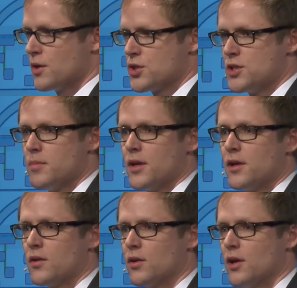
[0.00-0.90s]
storage
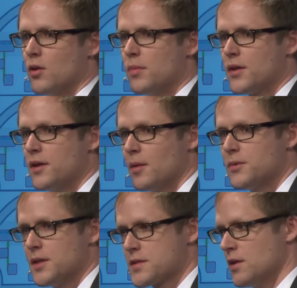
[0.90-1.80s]
depending on how
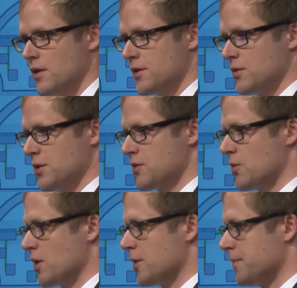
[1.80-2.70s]
big the updates are that
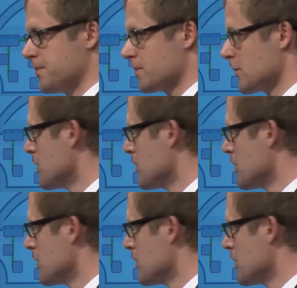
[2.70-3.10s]
you need to run.